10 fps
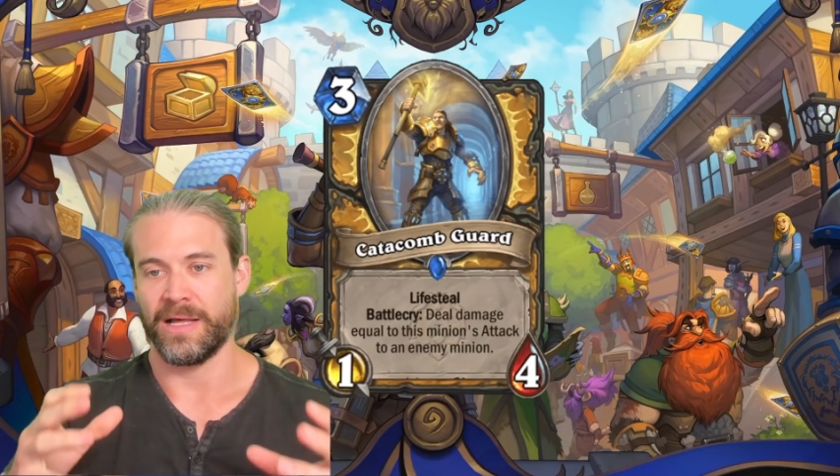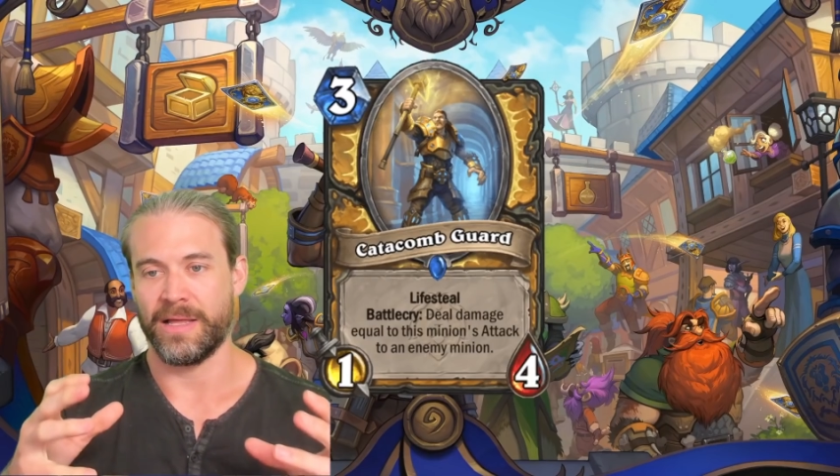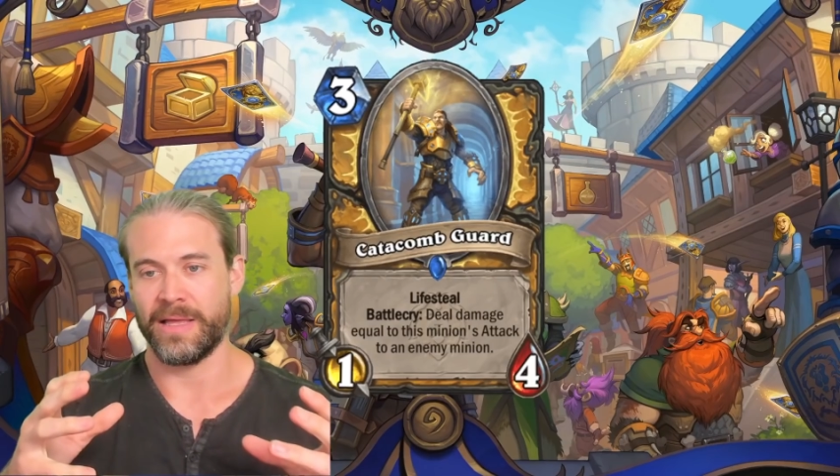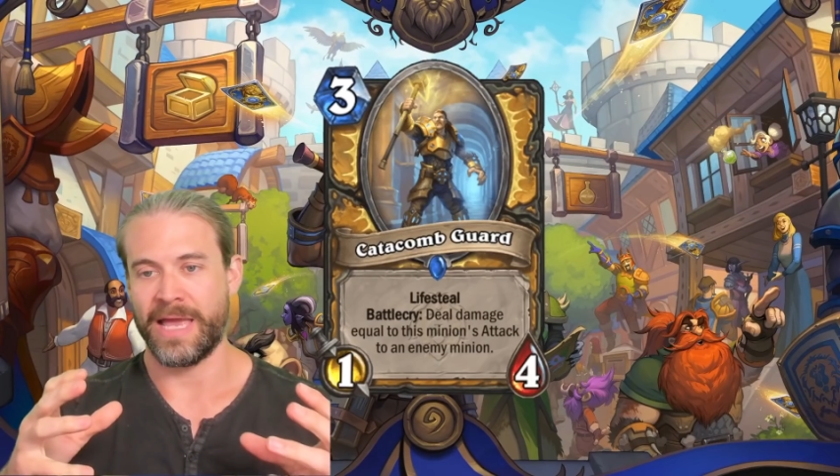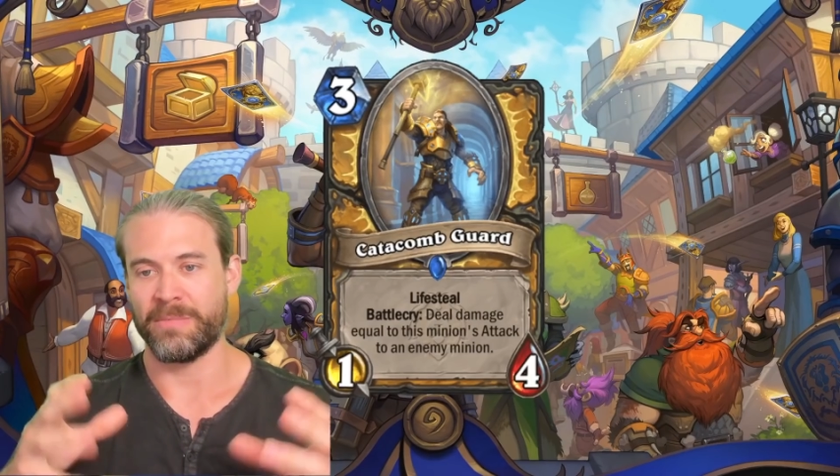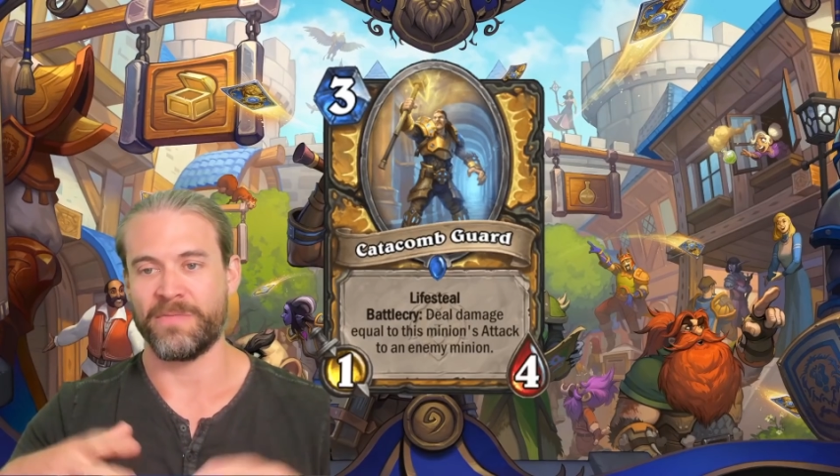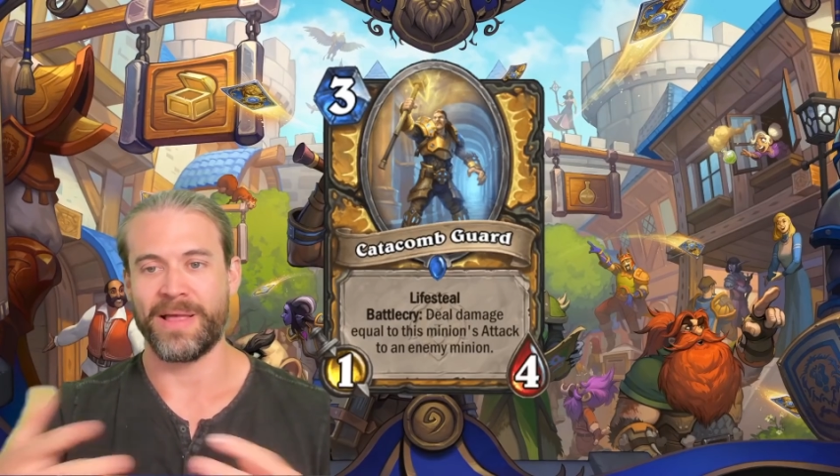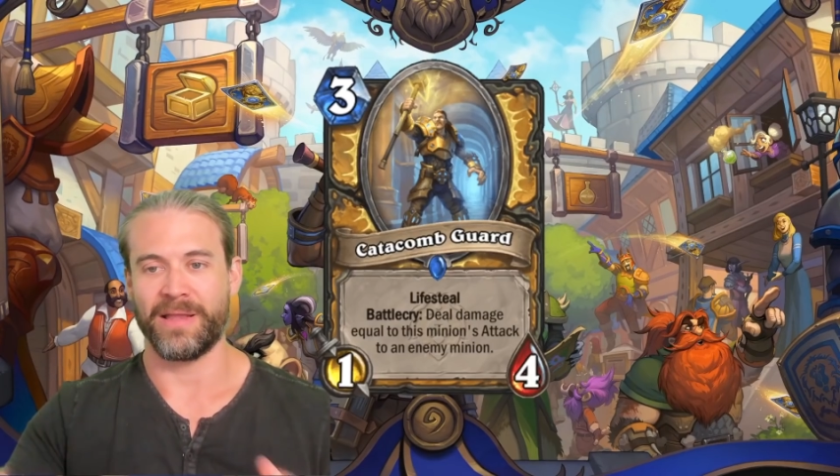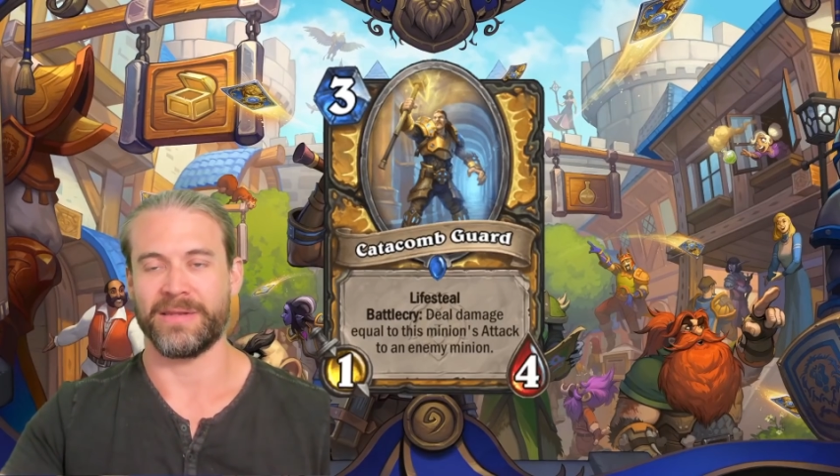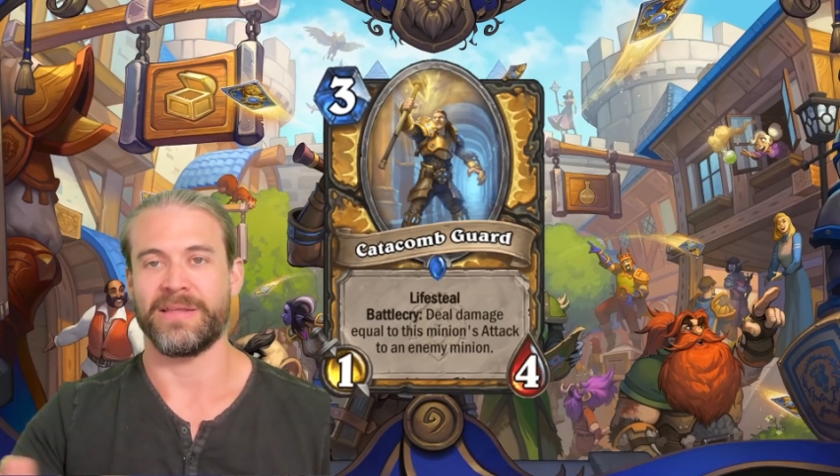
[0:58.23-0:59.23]
hand buff
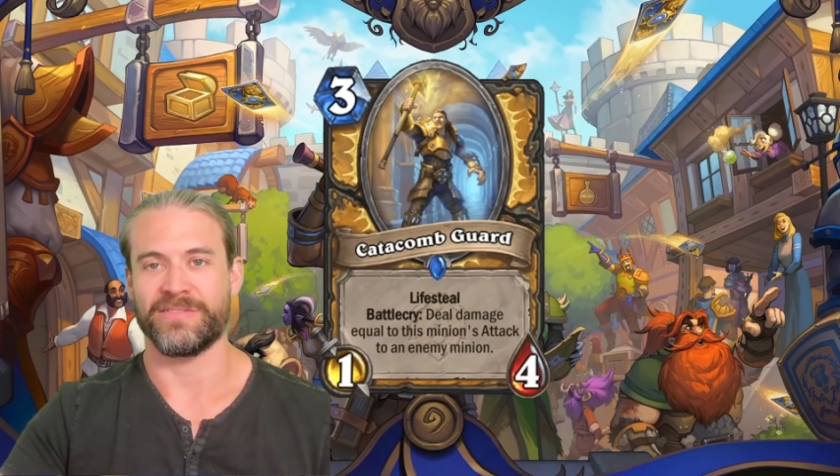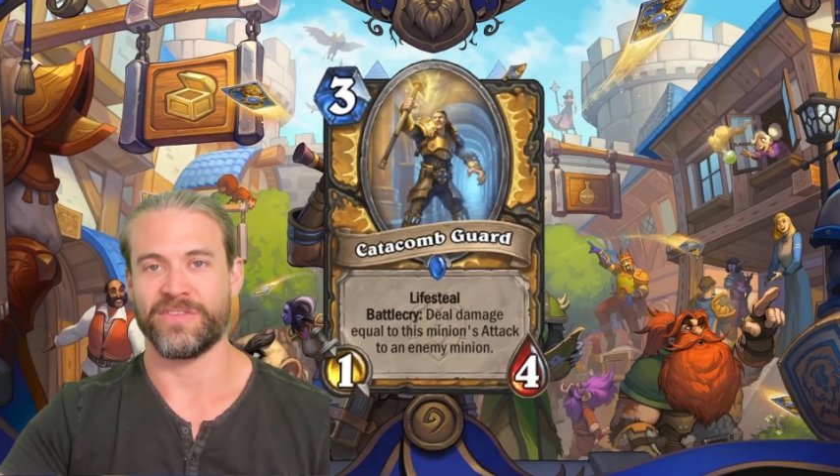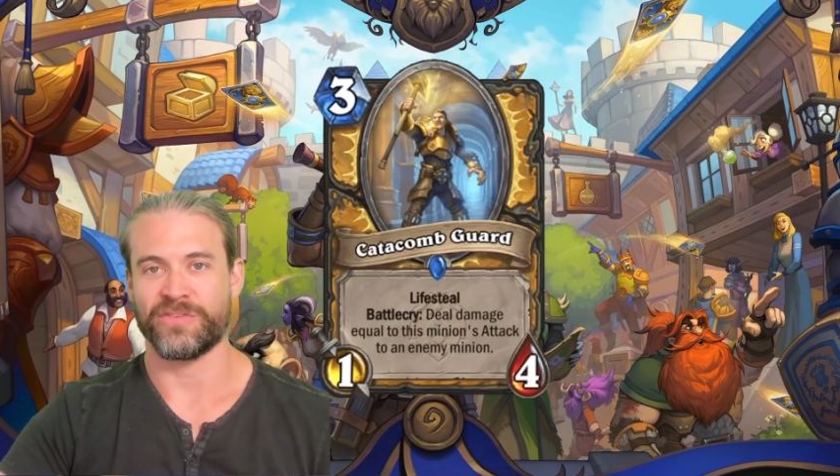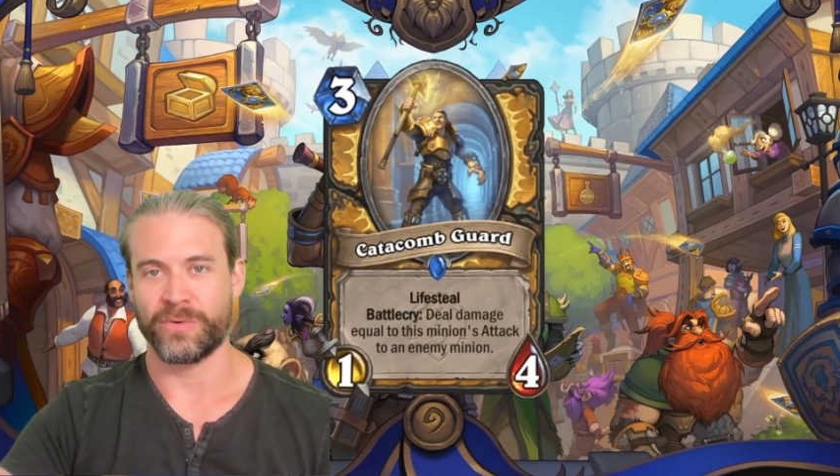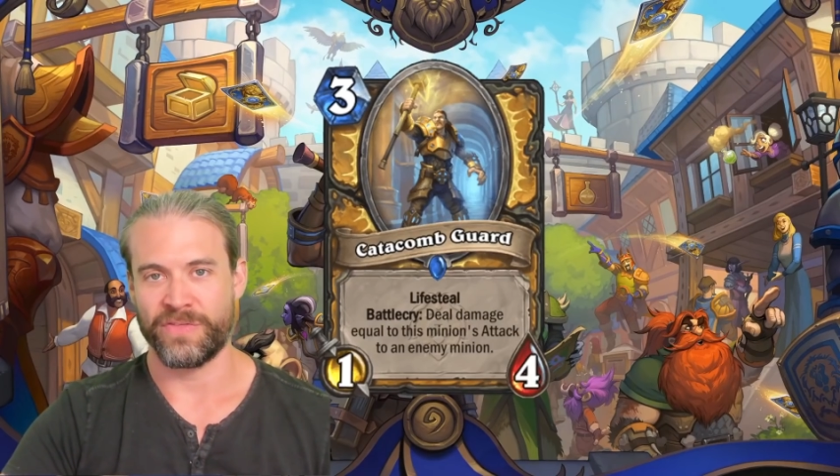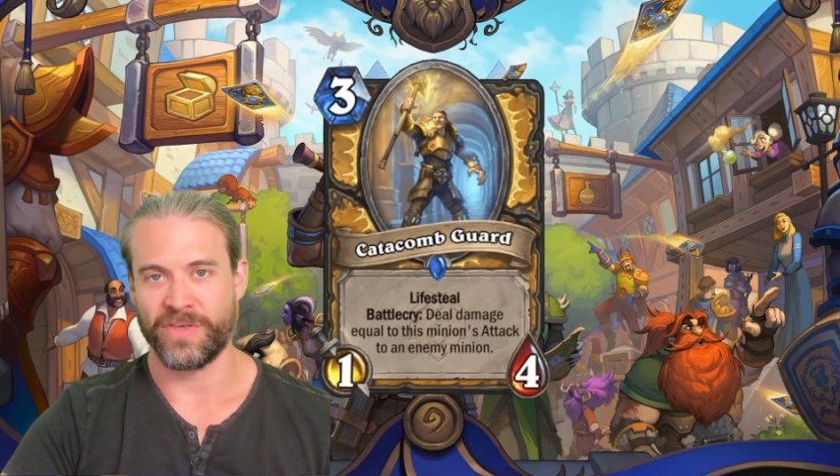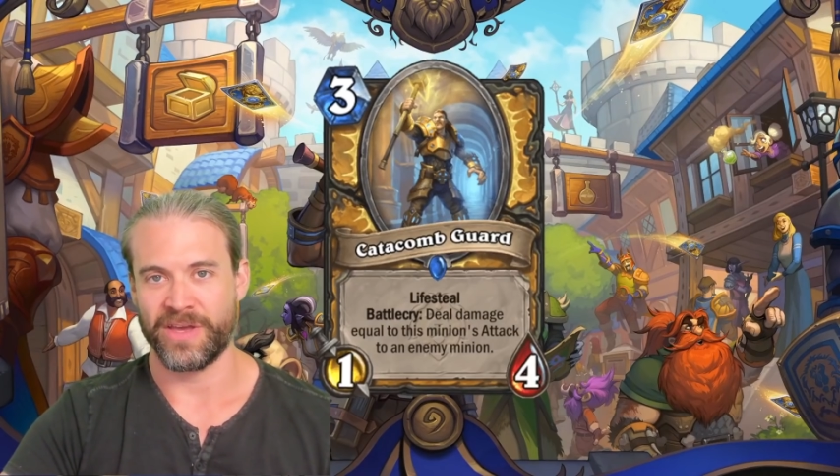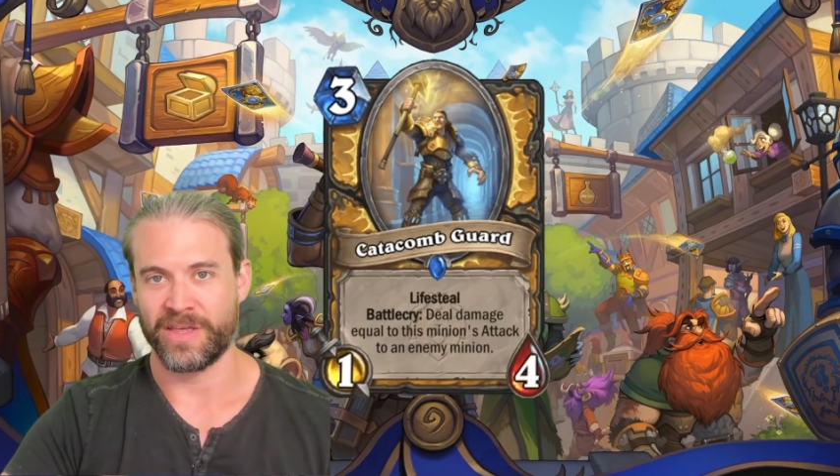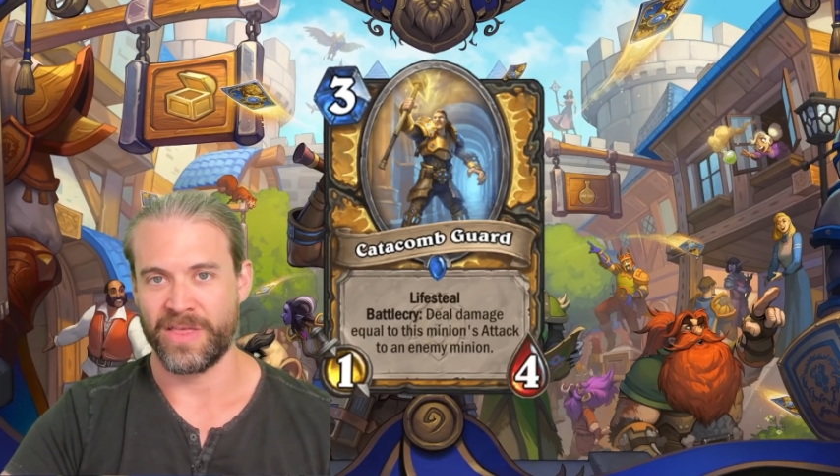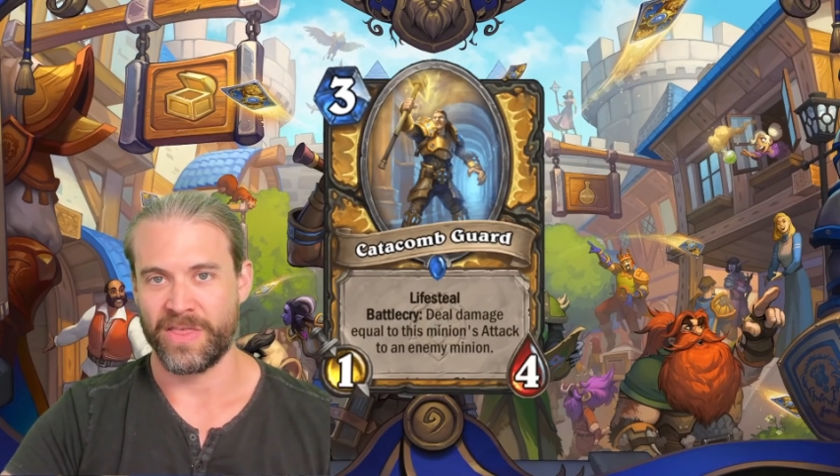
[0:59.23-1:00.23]
Paladin is the sort of
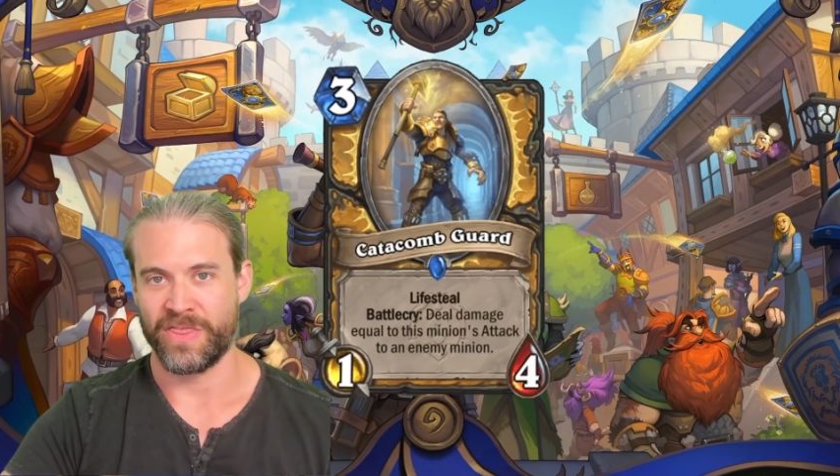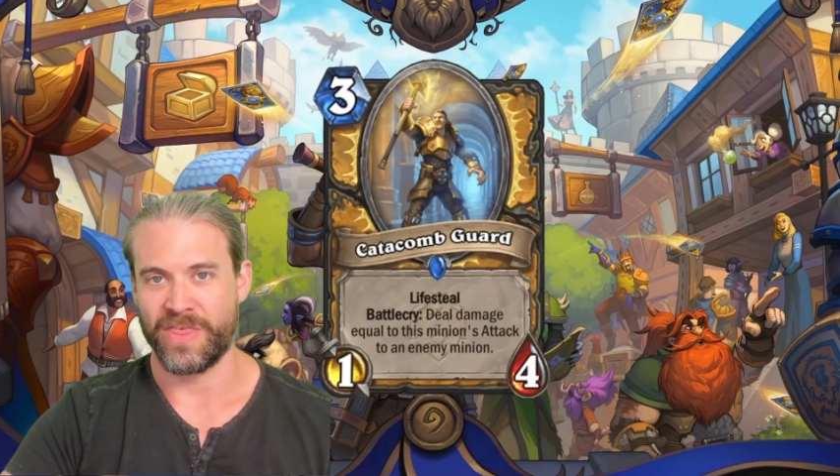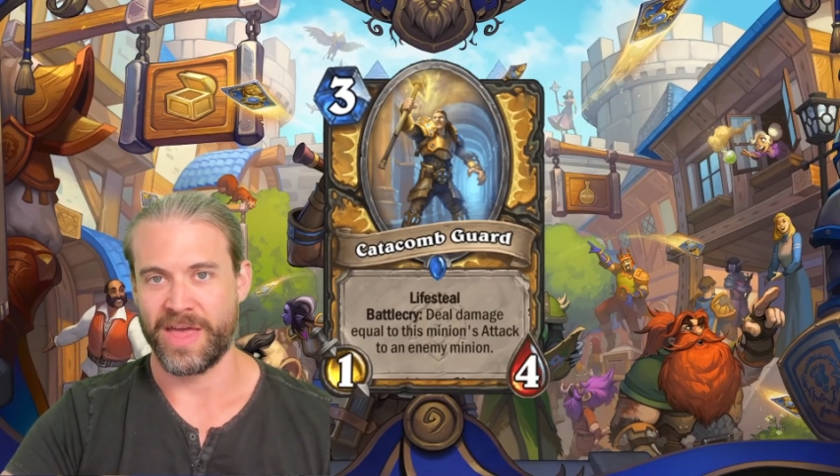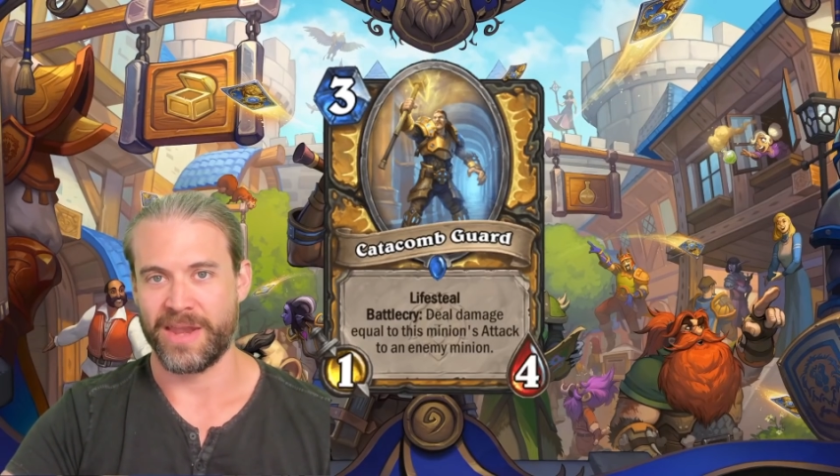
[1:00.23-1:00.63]
thing that